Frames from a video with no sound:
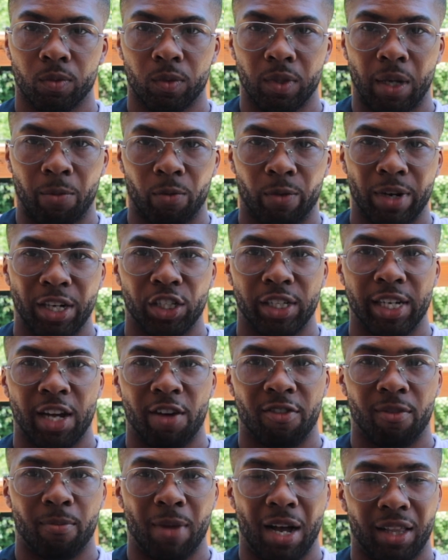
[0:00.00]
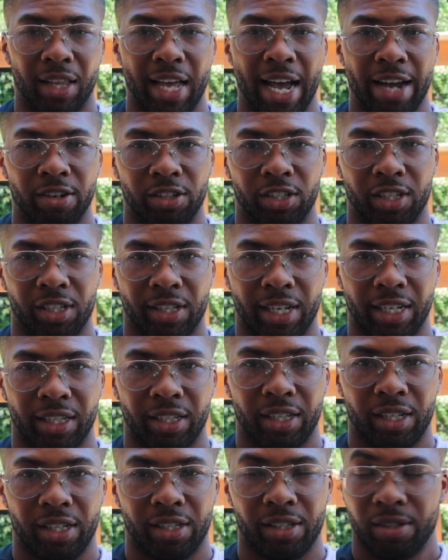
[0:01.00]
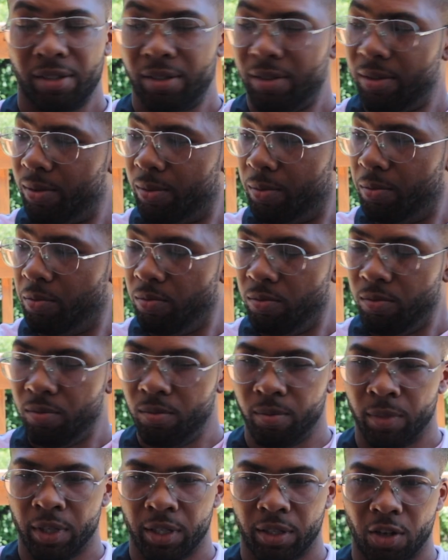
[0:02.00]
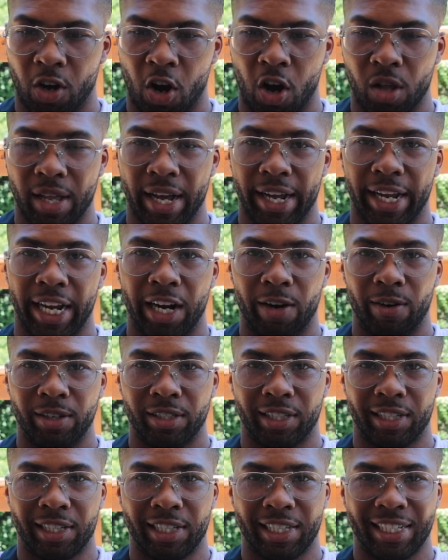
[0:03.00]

I'm reaching out for my ladder just like this. All I hear is